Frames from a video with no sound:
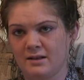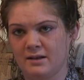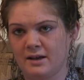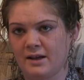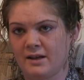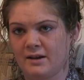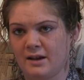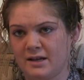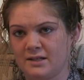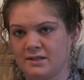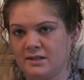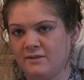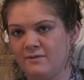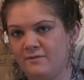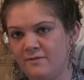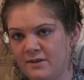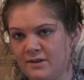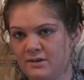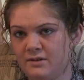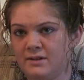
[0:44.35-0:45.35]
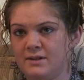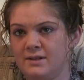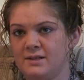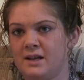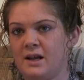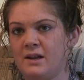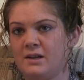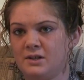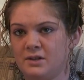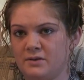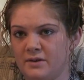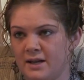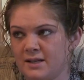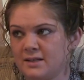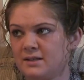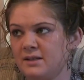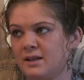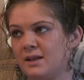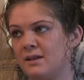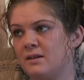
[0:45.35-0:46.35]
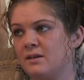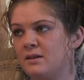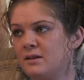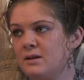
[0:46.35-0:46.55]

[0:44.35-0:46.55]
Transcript: I can actually feel the sun directly